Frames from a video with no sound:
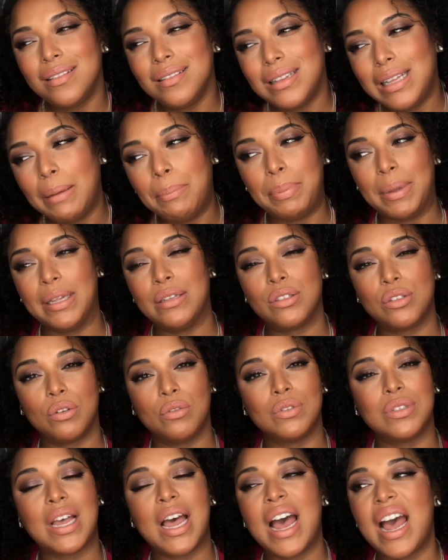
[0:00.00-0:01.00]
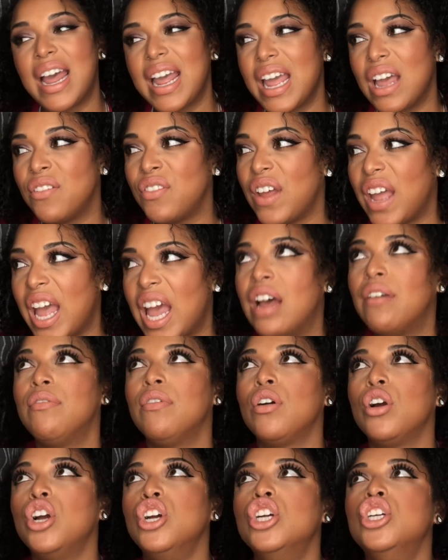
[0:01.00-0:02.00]
lip pencils I have
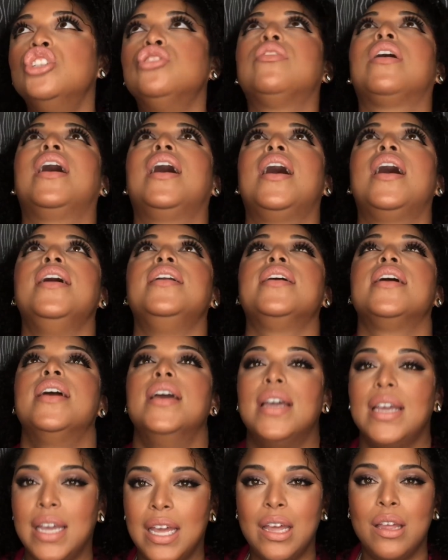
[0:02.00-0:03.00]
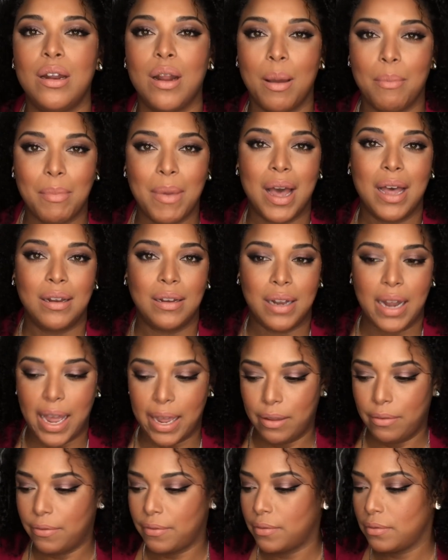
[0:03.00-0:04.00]
ever tried in my
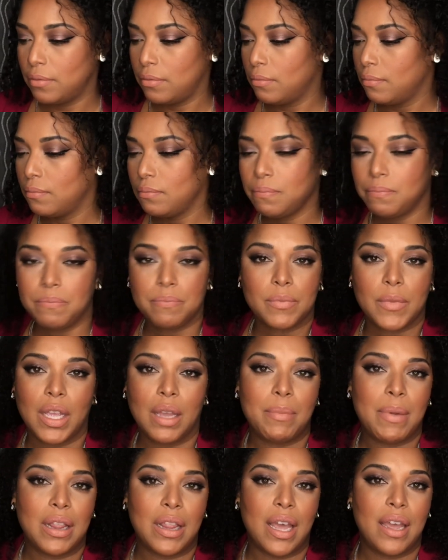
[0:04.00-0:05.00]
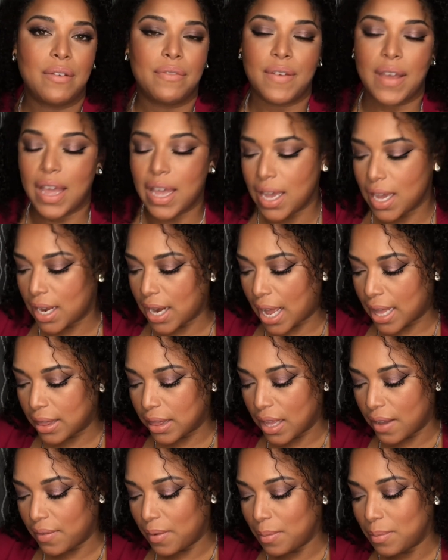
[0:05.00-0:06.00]
life. In my life, and I
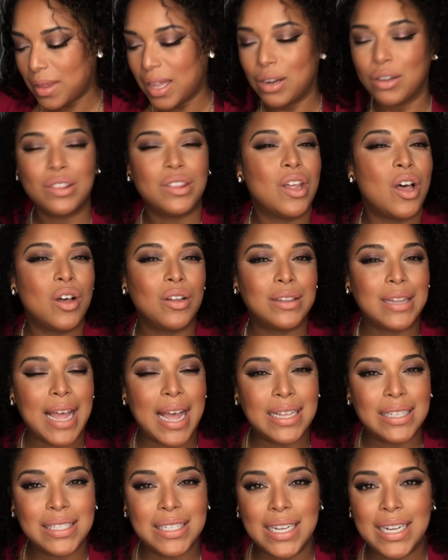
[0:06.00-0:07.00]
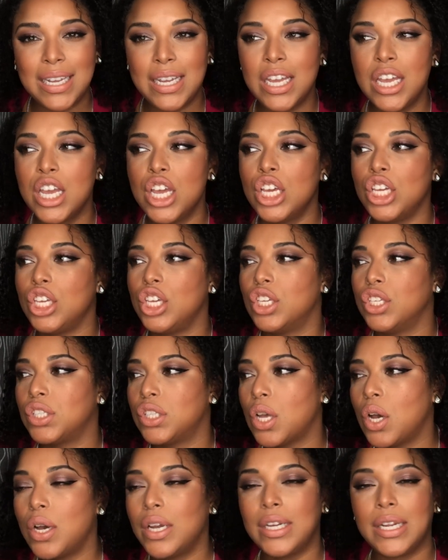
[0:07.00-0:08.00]
love them. They're long lasting. You
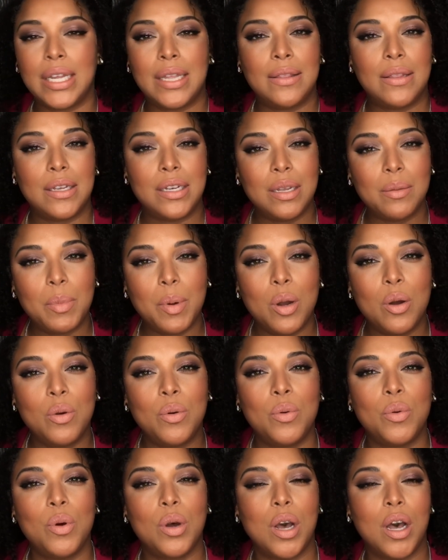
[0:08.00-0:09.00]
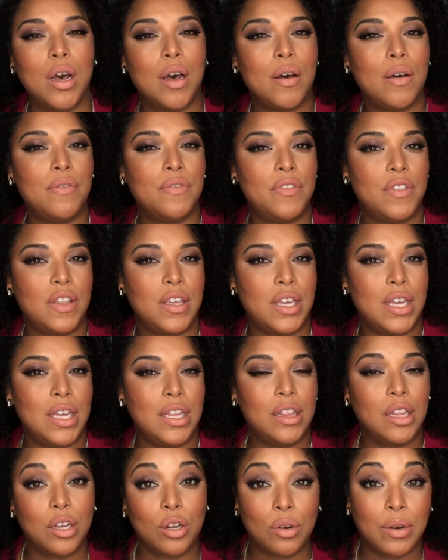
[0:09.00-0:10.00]
saw it in the demo of
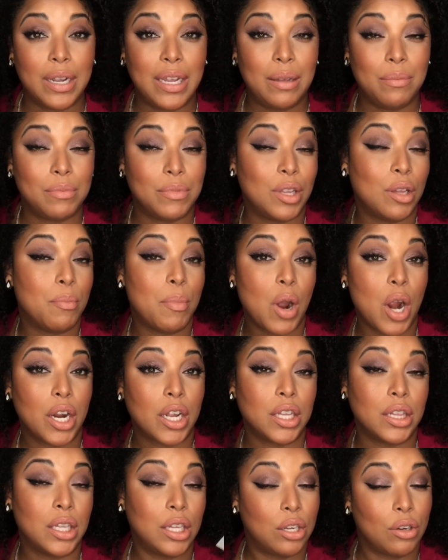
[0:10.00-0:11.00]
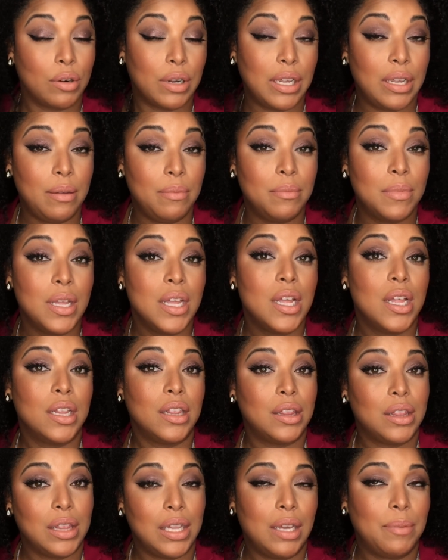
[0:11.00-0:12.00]
the La Creme, Le Marc La Creme
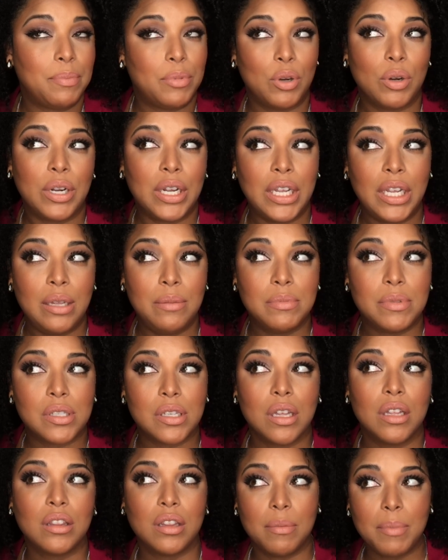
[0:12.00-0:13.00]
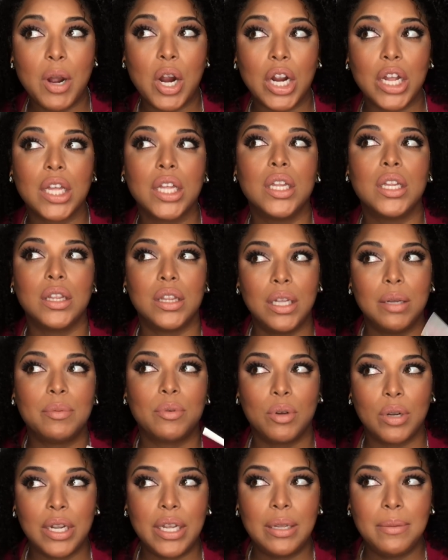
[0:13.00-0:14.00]
lip creams, Le Marc
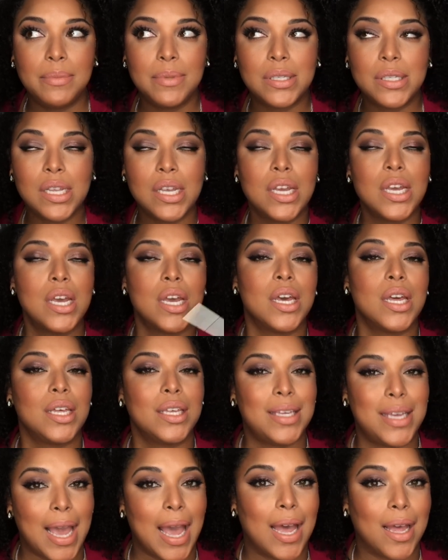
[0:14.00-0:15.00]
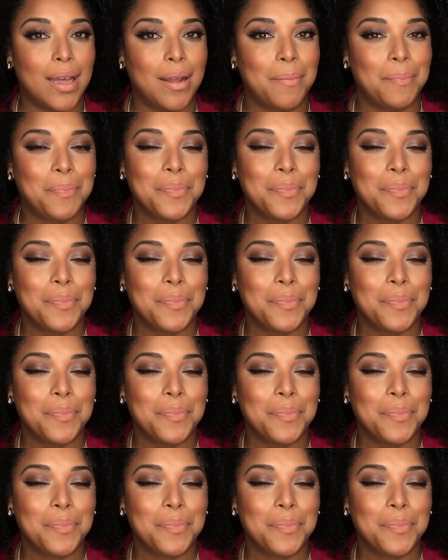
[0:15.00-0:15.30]
lip creams. Yeah,